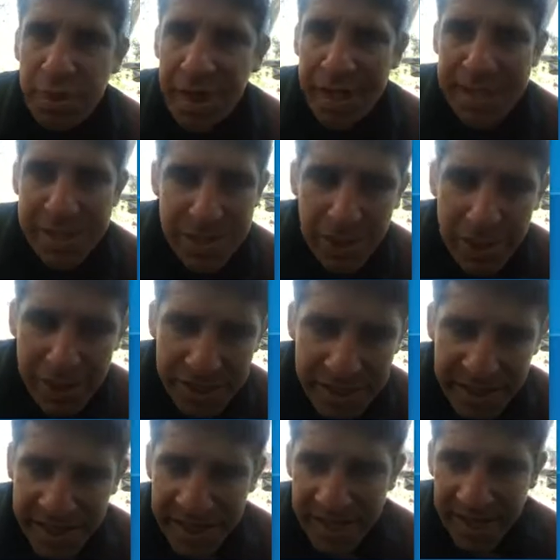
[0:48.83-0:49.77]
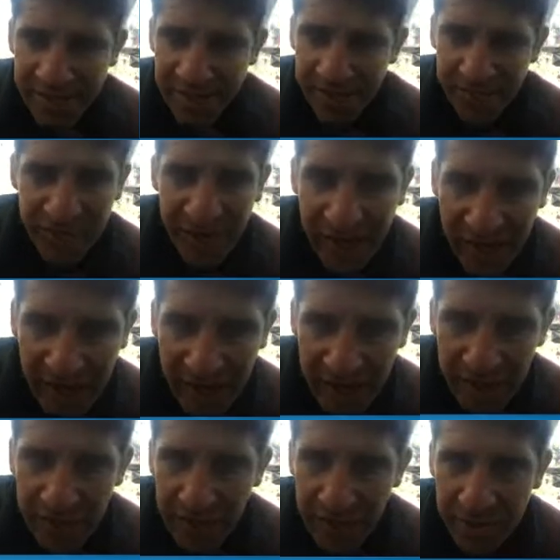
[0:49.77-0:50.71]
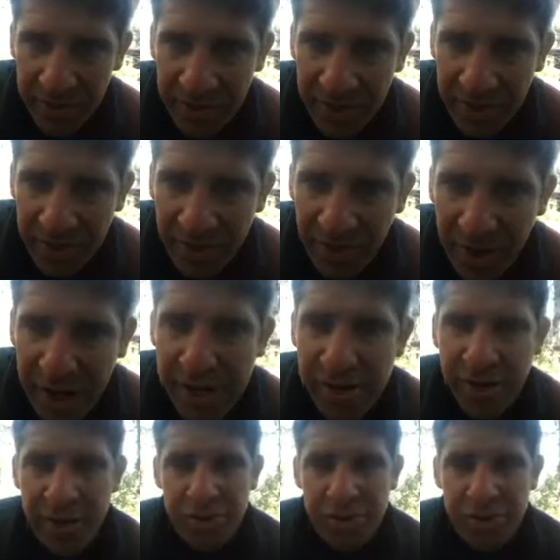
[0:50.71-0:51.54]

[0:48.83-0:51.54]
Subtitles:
I saw today? The fang, right?